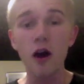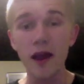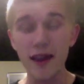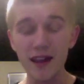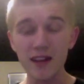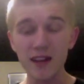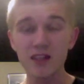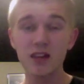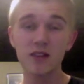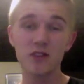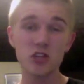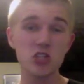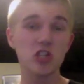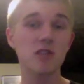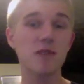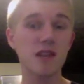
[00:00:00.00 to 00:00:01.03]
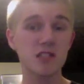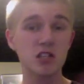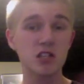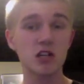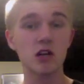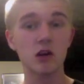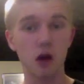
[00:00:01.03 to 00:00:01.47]
Anakin eventually makes
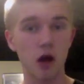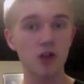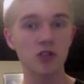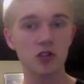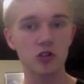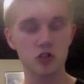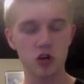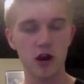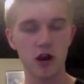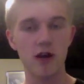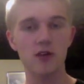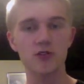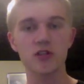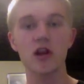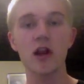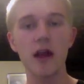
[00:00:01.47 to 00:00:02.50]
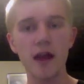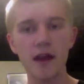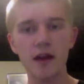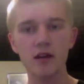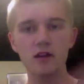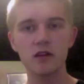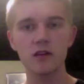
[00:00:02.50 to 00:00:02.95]
it onto the trials,
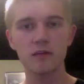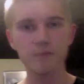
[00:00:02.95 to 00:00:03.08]
and